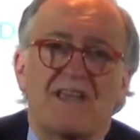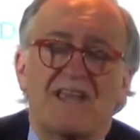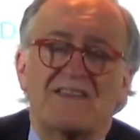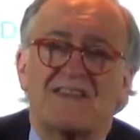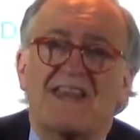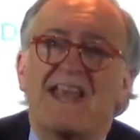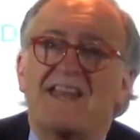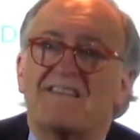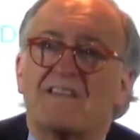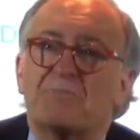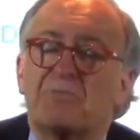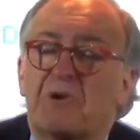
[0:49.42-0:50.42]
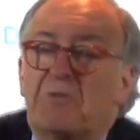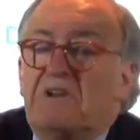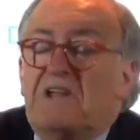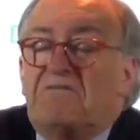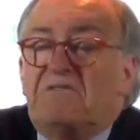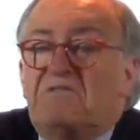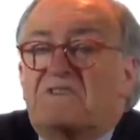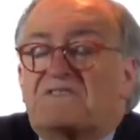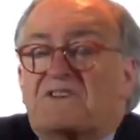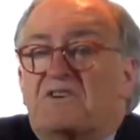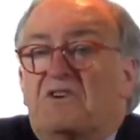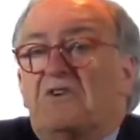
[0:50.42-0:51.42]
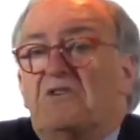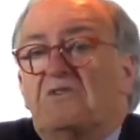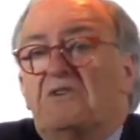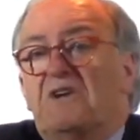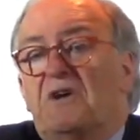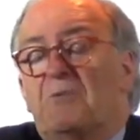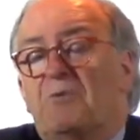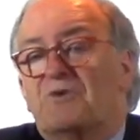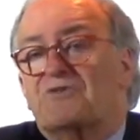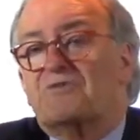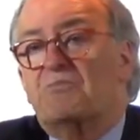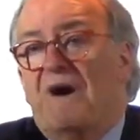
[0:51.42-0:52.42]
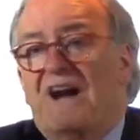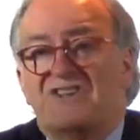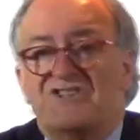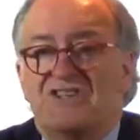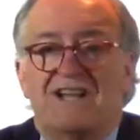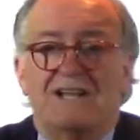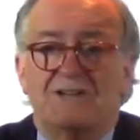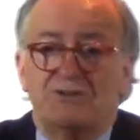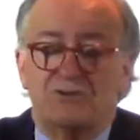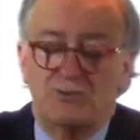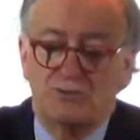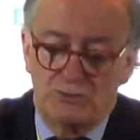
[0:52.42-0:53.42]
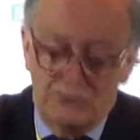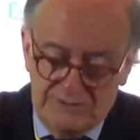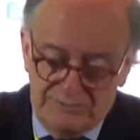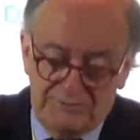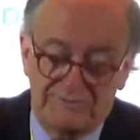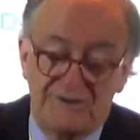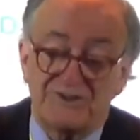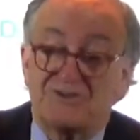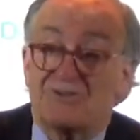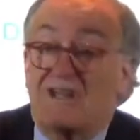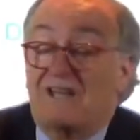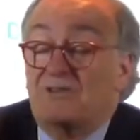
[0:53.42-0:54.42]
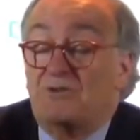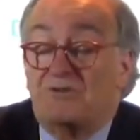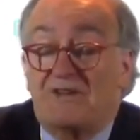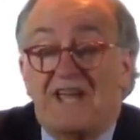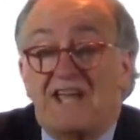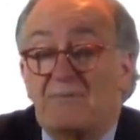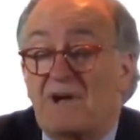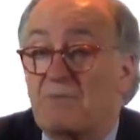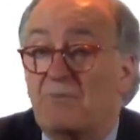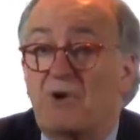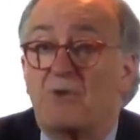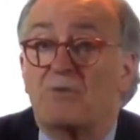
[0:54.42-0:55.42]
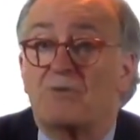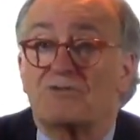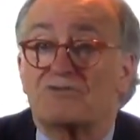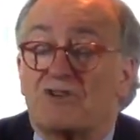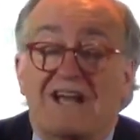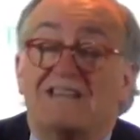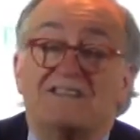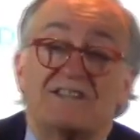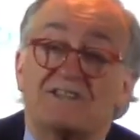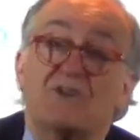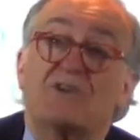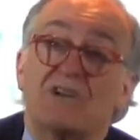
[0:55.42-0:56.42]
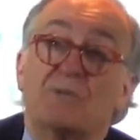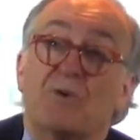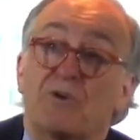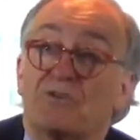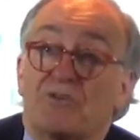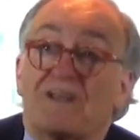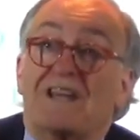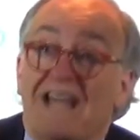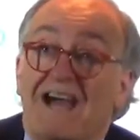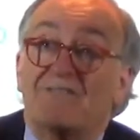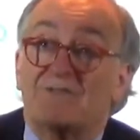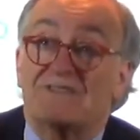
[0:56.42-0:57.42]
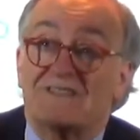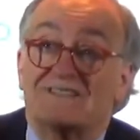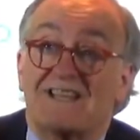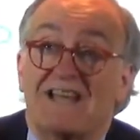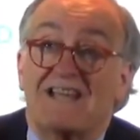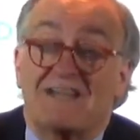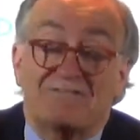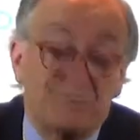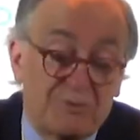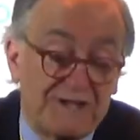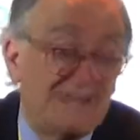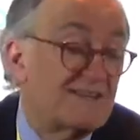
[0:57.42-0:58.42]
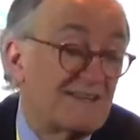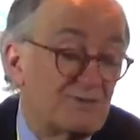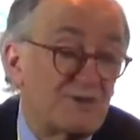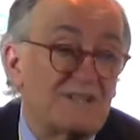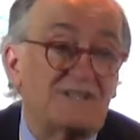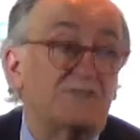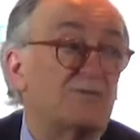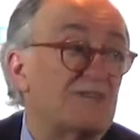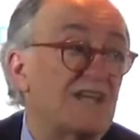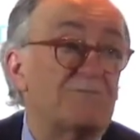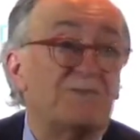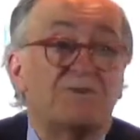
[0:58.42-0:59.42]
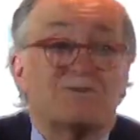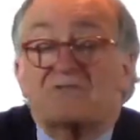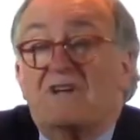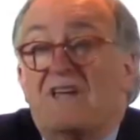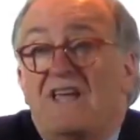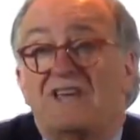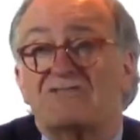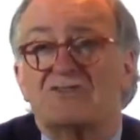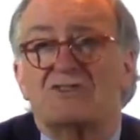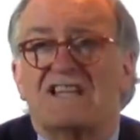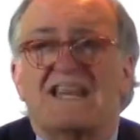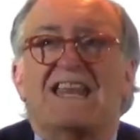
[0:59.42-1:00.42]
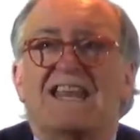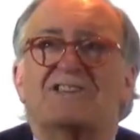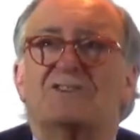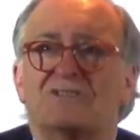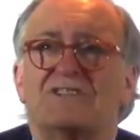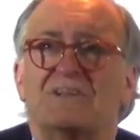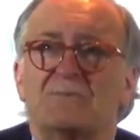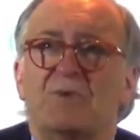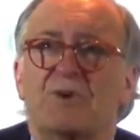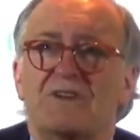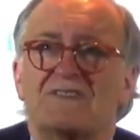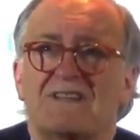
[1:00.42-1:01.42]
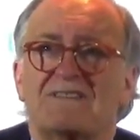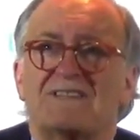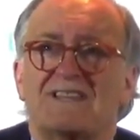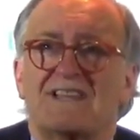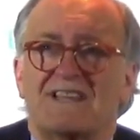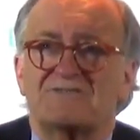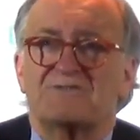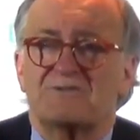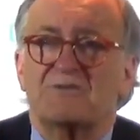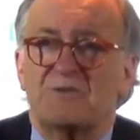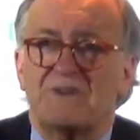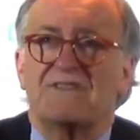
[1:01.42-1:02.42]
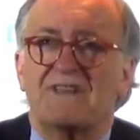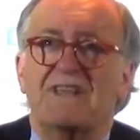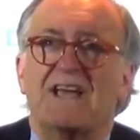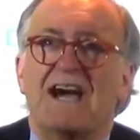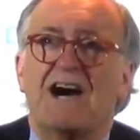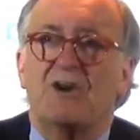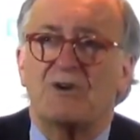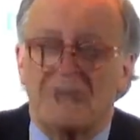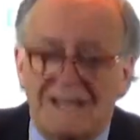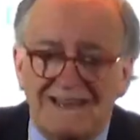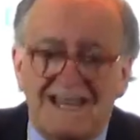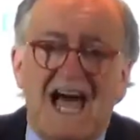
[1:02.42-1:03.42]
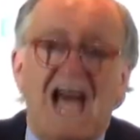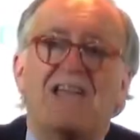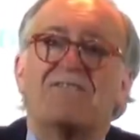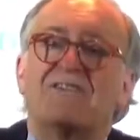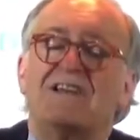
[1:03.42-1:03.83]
is an area that probably a few years ago was marginal to the profession, and today my point was you can't ignore anymore. You really have to understand, have to read, have to get into that, because it's not an anecdote anymore. It's something that has to do with how real life,